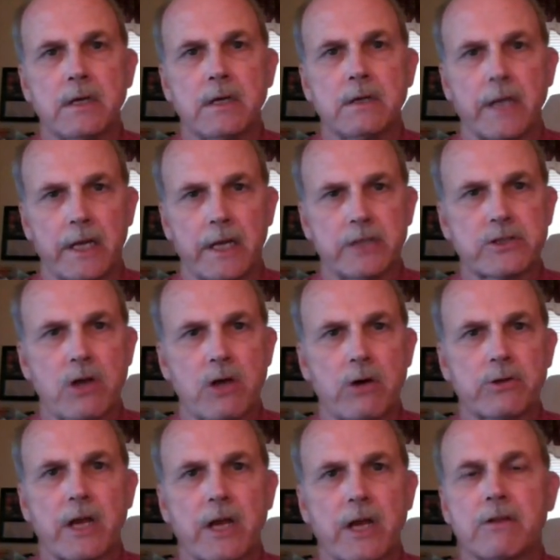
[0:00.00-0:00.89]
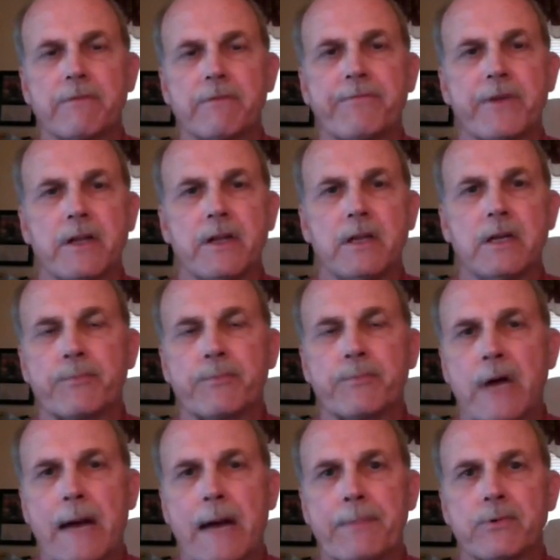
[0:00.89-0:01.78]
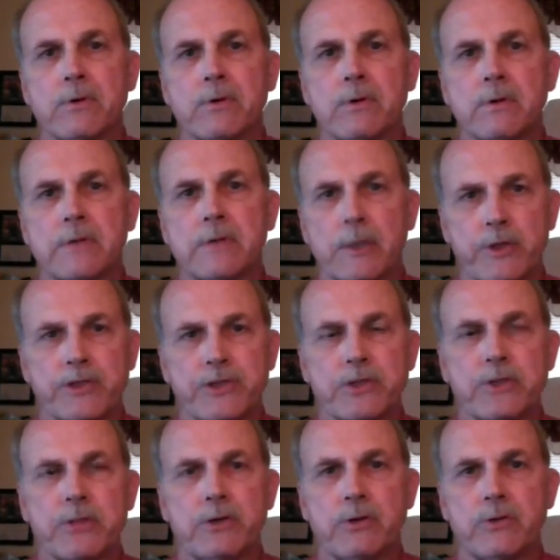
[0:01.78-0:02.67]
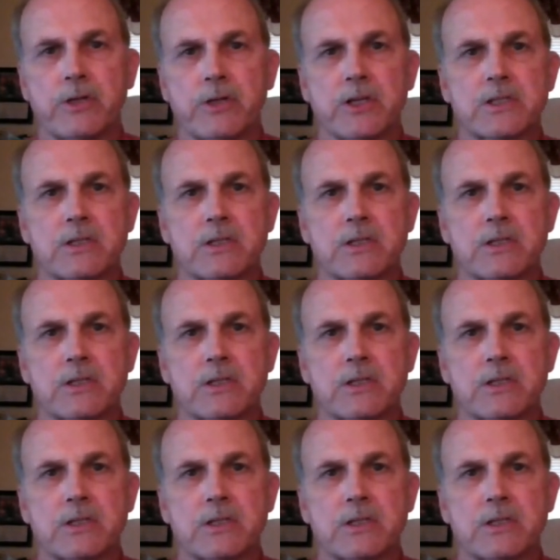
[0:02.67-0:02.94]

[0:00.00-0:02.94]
It is altogether fitting and proper that we should do this,